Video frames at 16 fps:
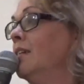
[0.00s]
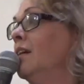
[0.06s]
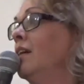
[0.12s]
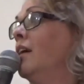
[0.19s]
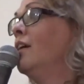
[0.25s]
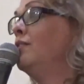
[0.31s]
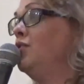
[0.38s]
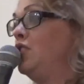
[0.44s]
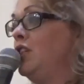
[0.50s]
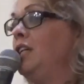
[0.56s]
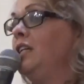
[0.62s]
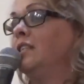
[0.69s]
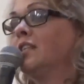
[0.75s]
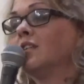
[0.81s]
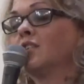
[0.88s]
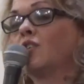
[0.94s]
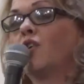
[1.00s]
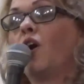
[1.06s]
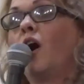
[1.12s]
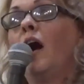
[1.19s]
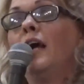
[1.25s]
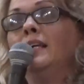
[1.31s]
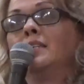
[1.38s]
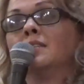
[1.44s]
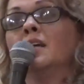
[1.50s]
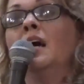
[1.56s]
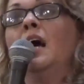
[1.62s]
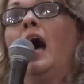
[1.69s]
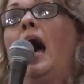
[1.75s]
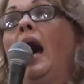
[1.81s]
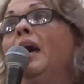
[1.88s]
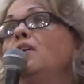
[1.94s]
of Jesus Christ.
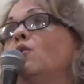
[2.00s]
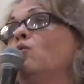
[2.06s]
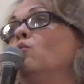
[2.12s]
I don't